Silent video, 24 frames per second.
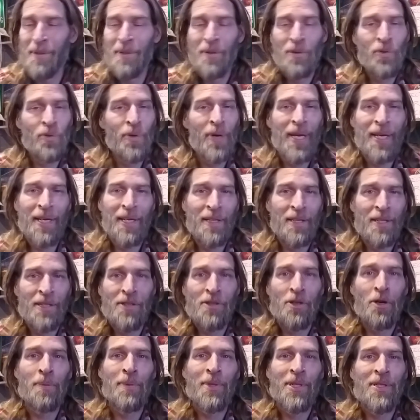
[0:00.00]
creating
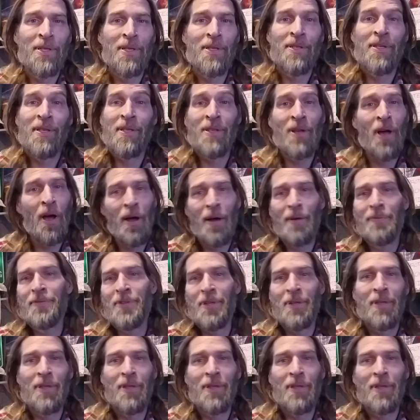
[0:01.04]
disturbances is often the